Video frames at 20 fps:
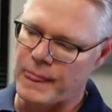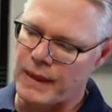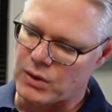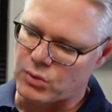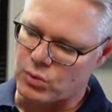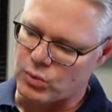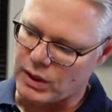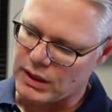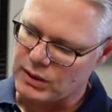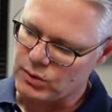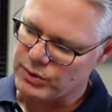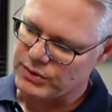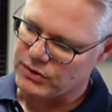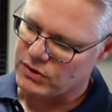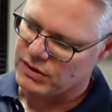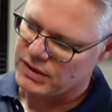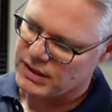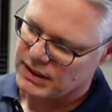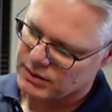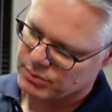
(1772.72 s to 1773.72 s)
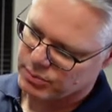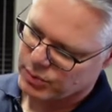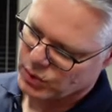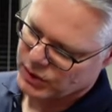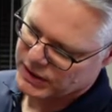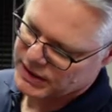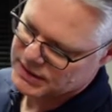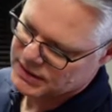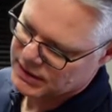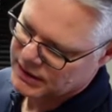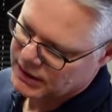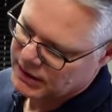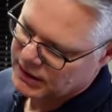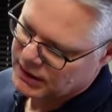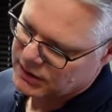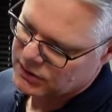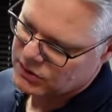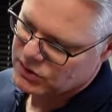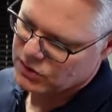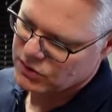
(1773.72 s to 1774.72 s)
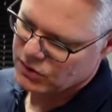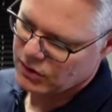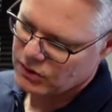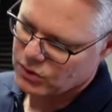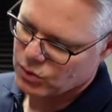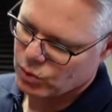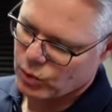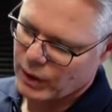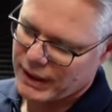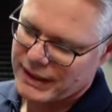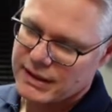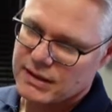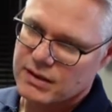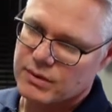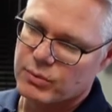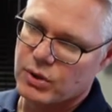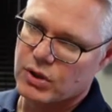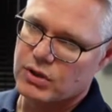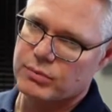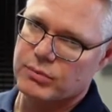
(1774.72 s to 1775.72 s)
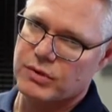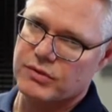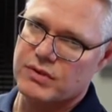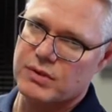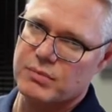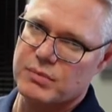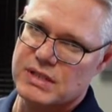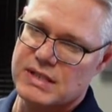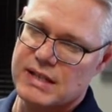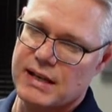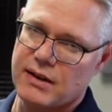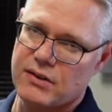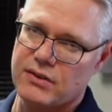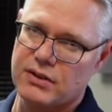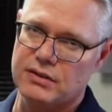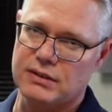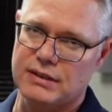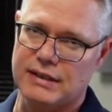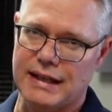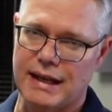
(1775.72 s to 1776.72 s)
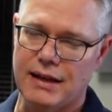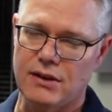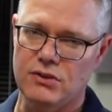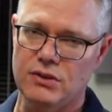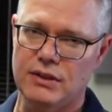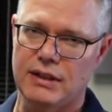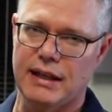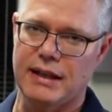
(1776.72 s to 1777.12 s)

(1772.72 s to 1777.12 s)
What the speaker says: While we're on that point, do not weigh the bottom of the material down,